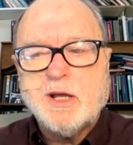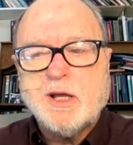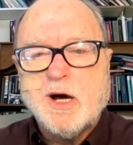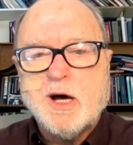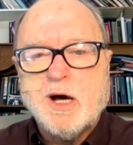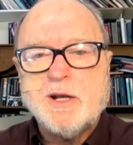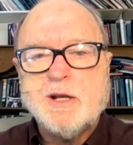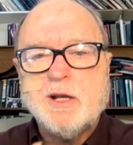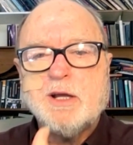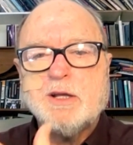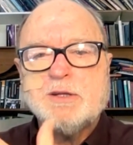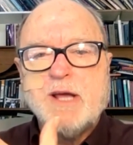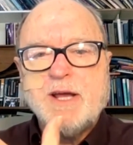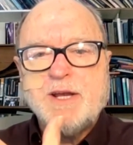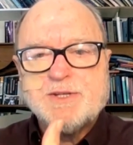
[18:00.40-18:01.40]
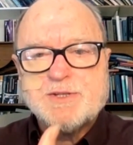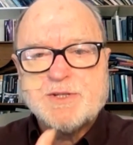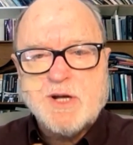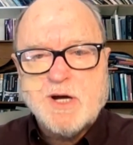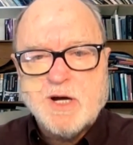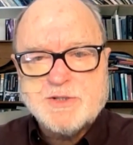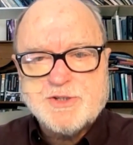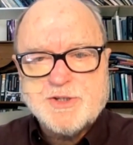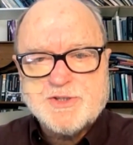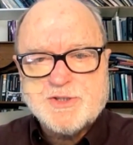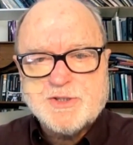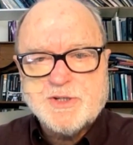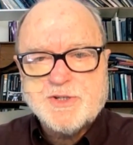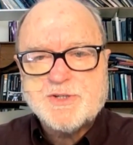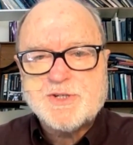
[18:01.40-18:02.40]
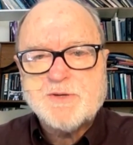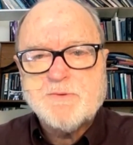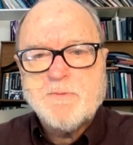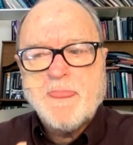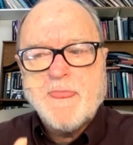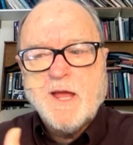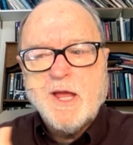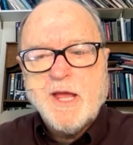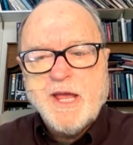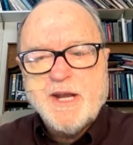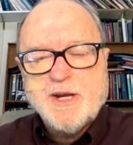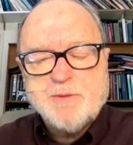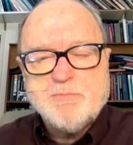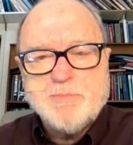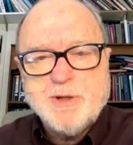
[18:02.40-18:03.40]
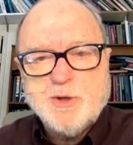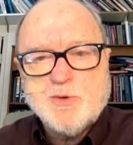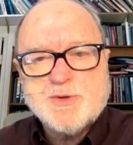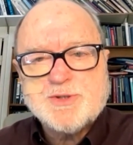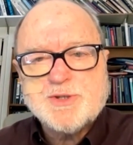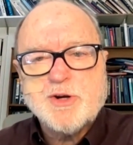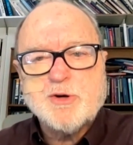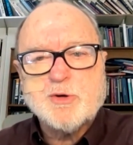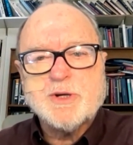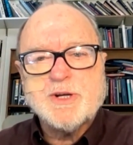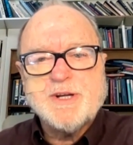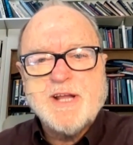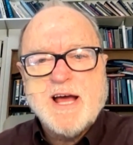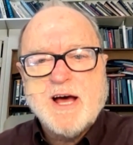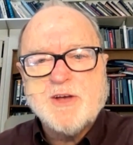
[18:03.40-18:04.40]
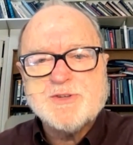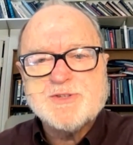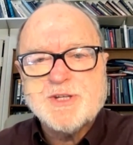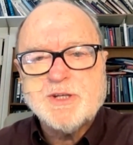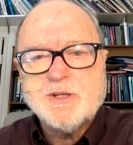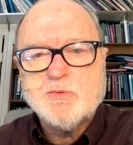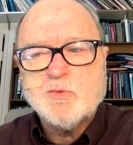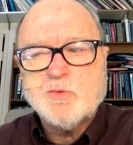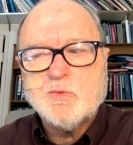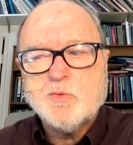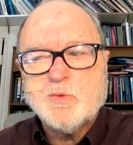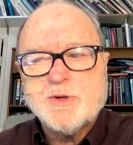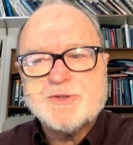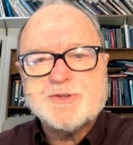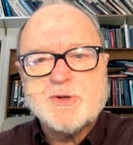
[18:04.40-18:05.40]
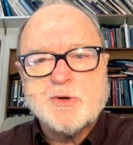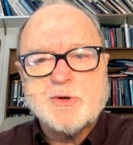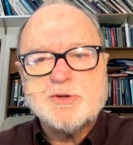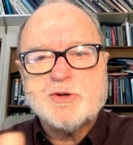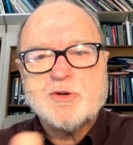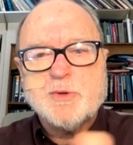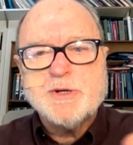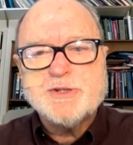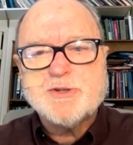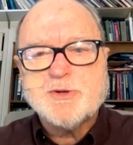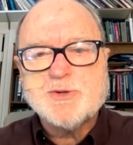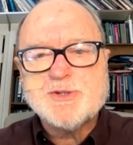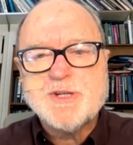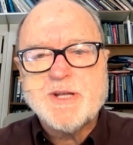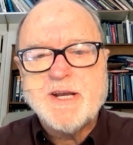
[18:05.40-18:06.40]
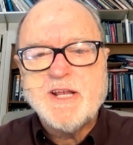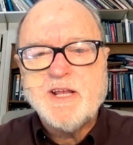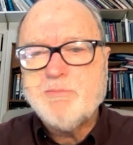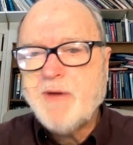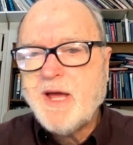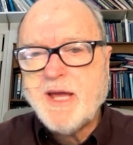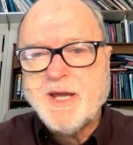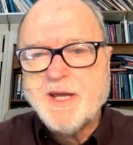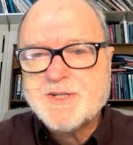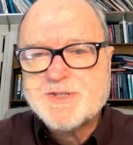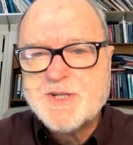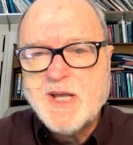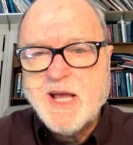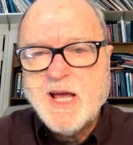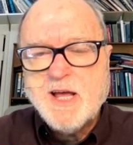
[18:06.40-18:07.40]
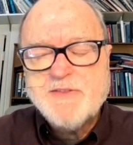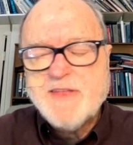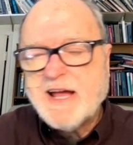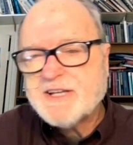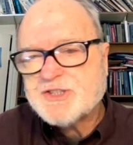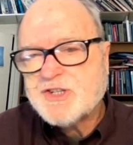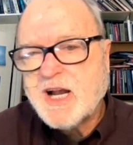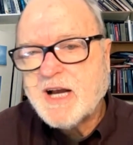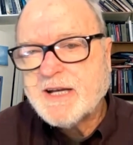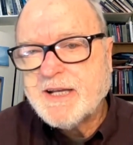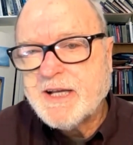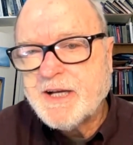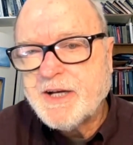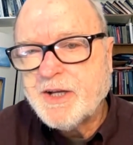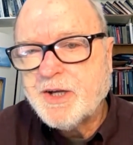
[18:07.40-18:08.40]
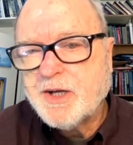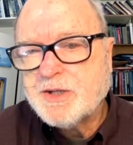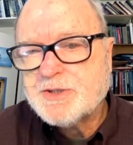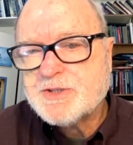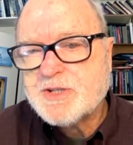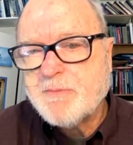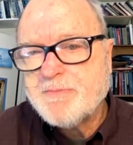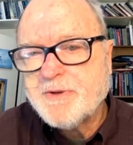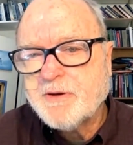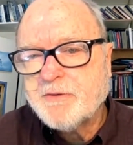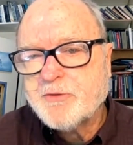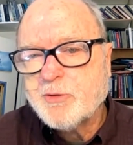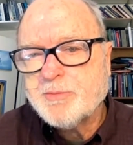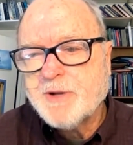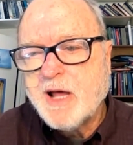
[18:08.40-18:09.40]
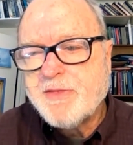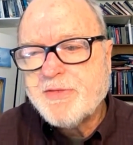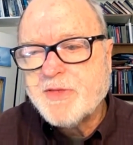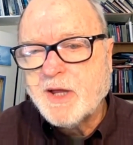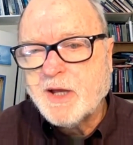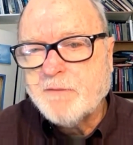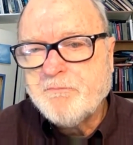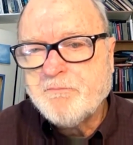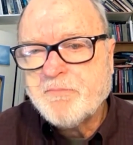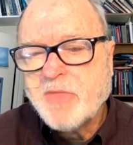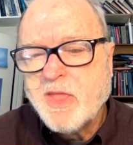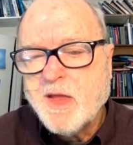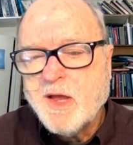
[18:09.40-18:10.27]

God takes consciousness and imbues it or endows it with certain creatures that he makes. That's not getting something from nothing.